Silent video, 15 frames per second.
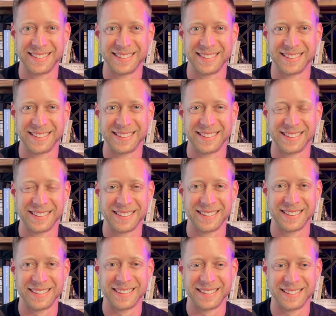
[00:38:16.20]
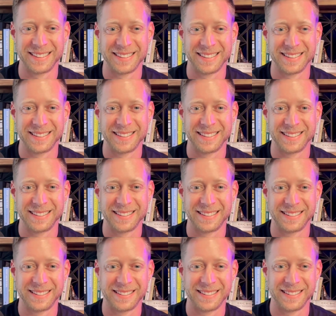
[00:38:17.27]

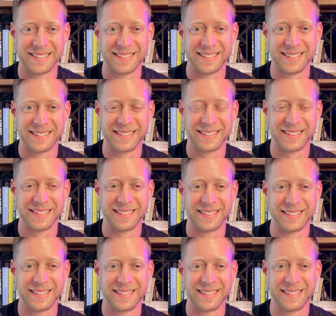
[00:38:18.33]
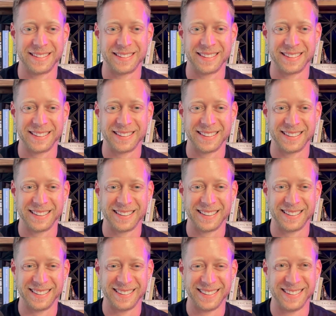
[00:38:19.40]

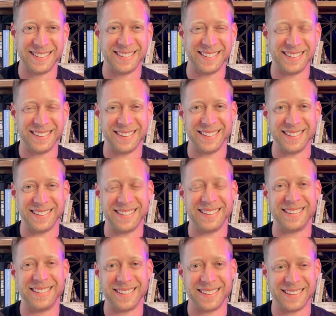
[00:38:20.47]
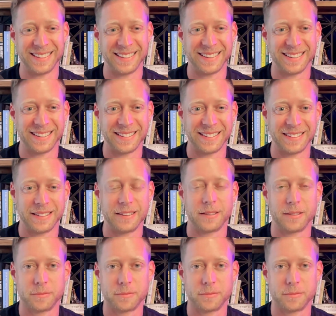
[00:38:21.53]
No words are spoken by the person on screen.